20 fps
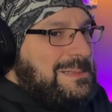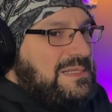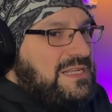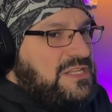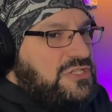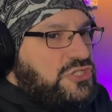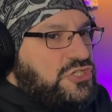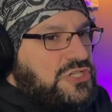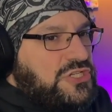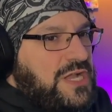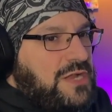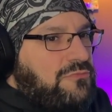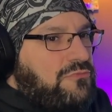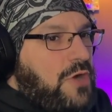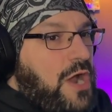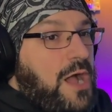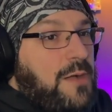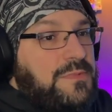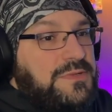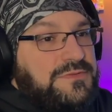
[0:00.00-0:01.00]
I just got
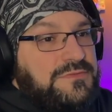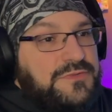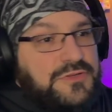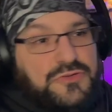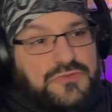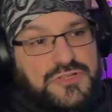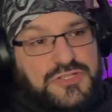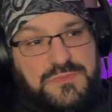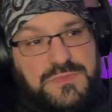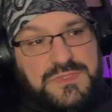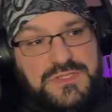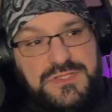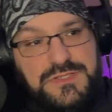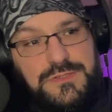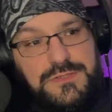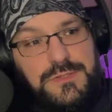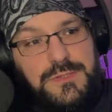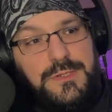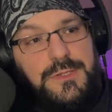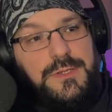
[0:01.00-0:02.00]
Robin for
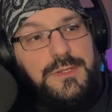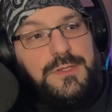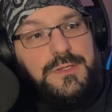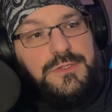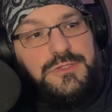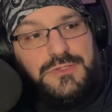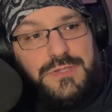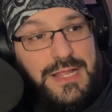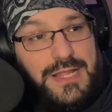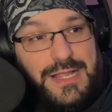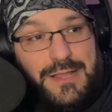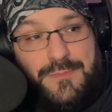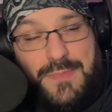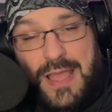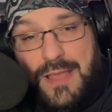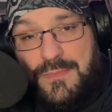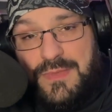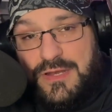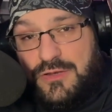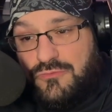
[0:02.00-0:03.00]
Christmas, so now I got
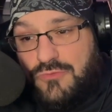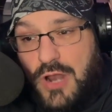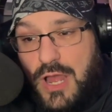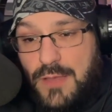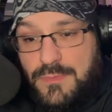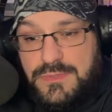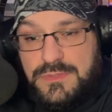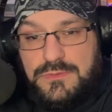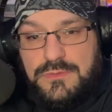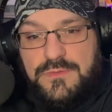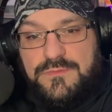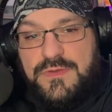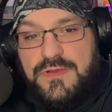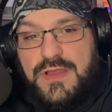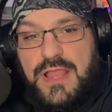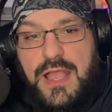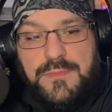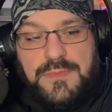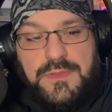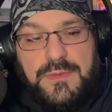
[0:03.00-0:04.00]
Batman and Robin. I'm
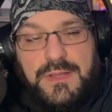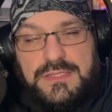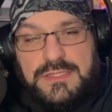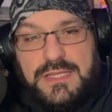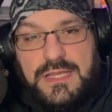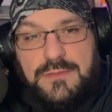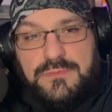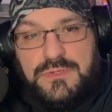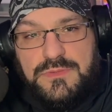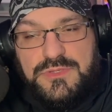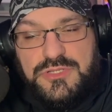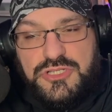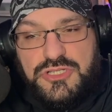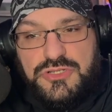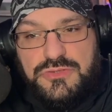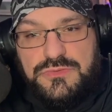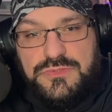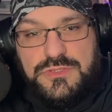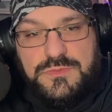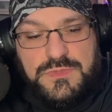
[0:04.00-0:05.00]
very happy about that. I'm going to be
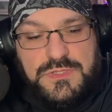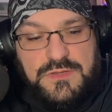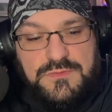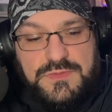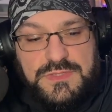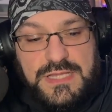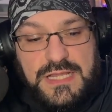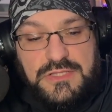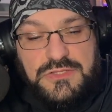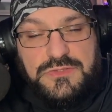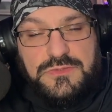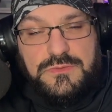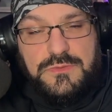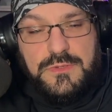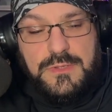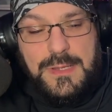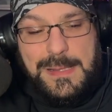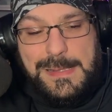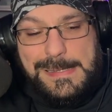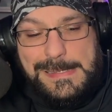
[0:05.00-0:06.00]
shooting some stuff with that soon.
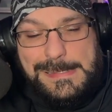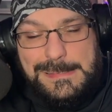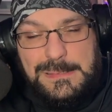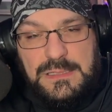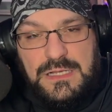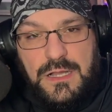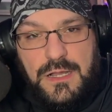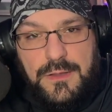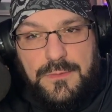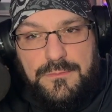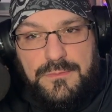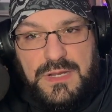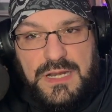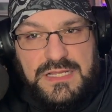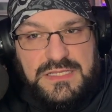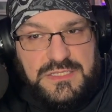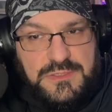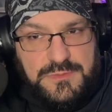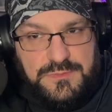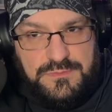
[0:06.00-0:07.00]
But
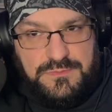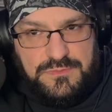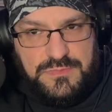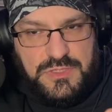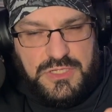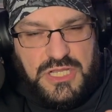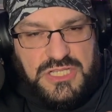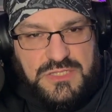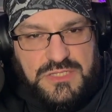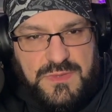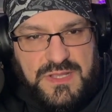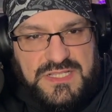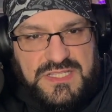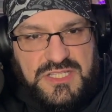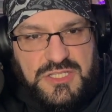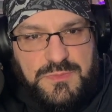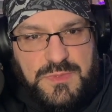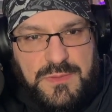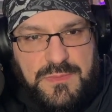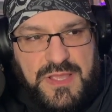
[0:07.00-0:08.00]
I'd customized
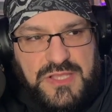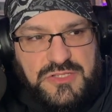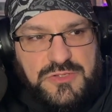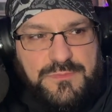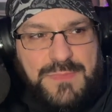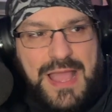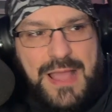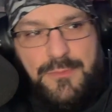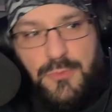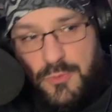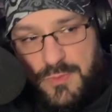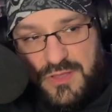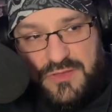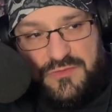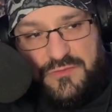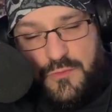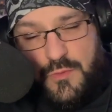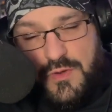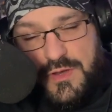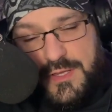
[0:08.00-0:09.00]
the Spin Master
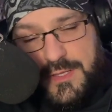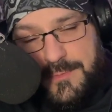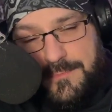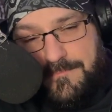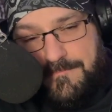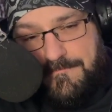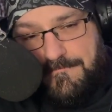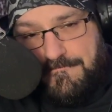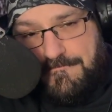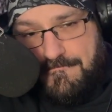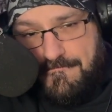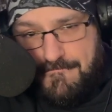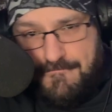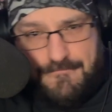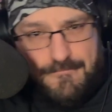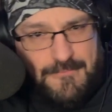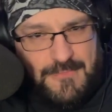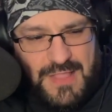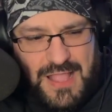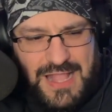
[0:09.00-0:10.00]
Batmobile for him.
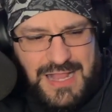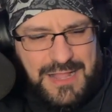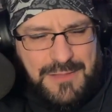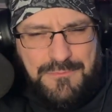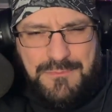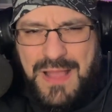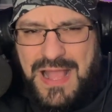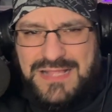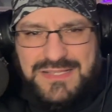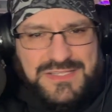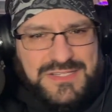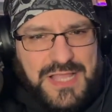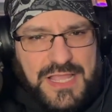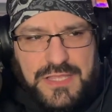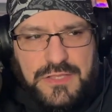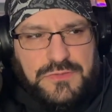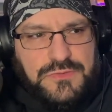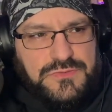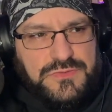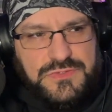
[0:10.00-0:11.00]
I got Bat
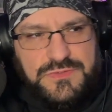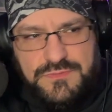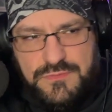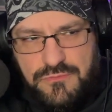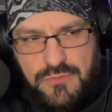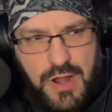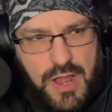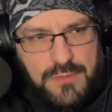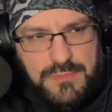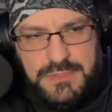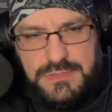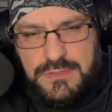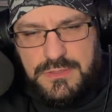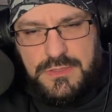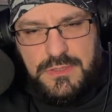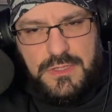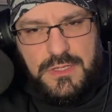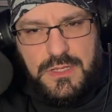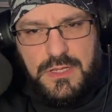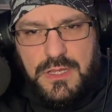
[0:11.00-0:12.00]
Cycles for Robin.
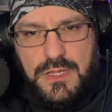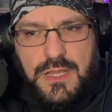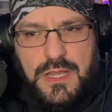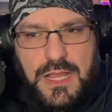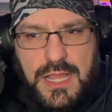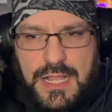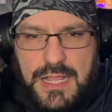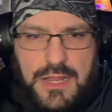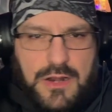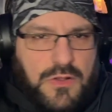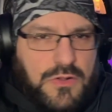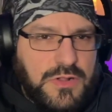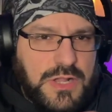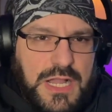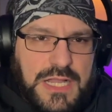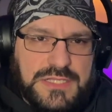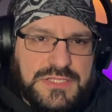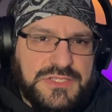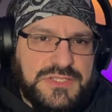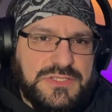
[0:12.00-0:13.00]
I got all
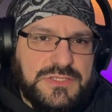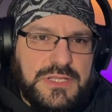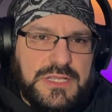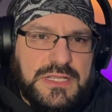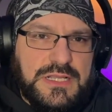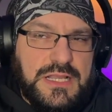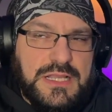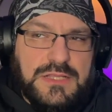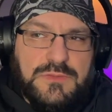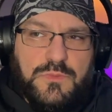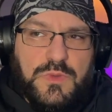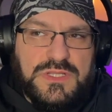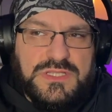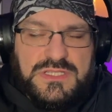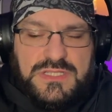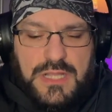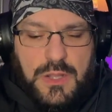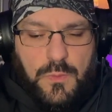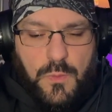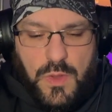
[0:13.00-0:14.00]
kinds of, like,
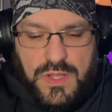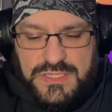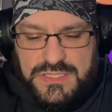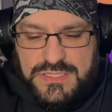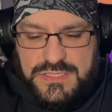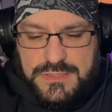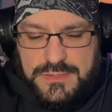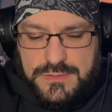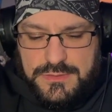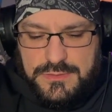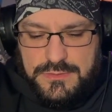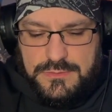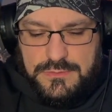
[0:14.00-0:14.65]
once